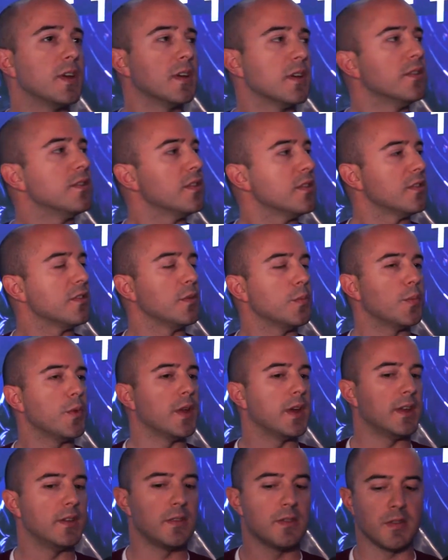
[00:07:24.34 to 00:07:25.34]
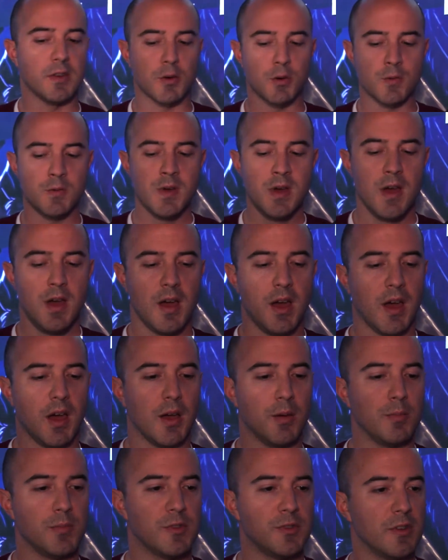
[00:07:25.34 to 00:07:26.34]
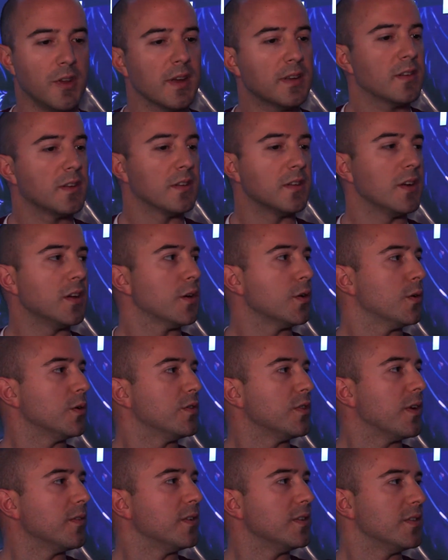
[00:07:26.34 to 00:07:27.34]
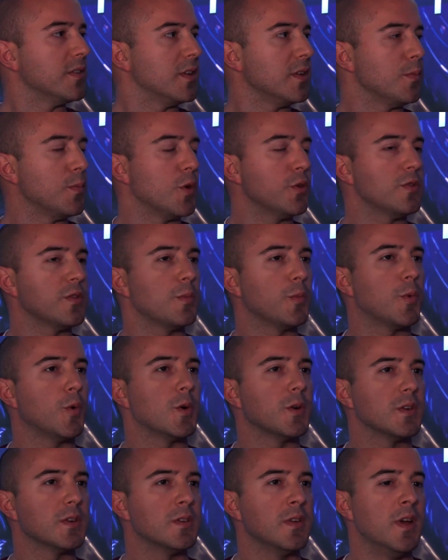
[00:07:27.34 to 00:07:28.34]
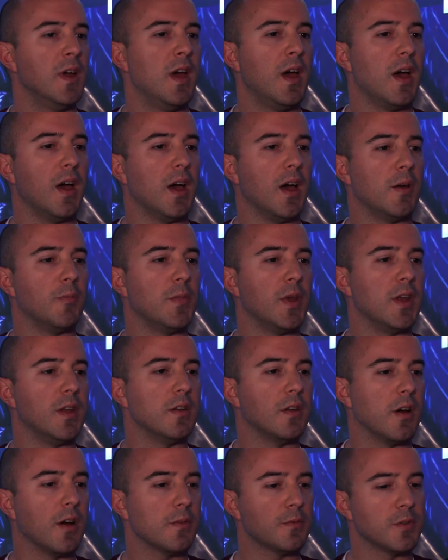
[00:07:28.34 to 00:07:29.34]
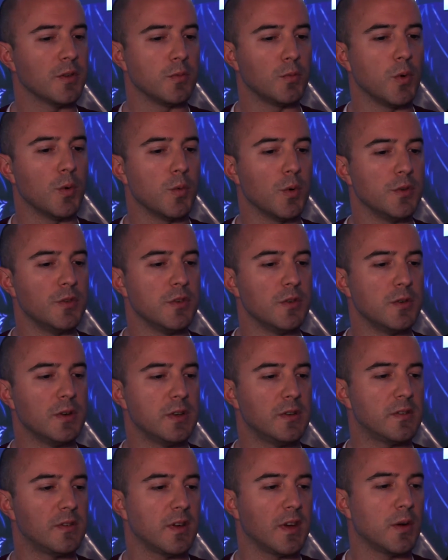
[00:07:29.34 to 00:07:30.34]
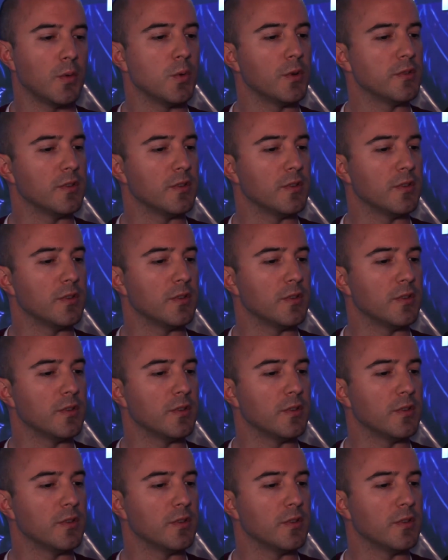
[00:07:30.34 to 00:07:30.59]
a consistent plan. So selecting the hero is obviously the most important. And often what we'll do is I'll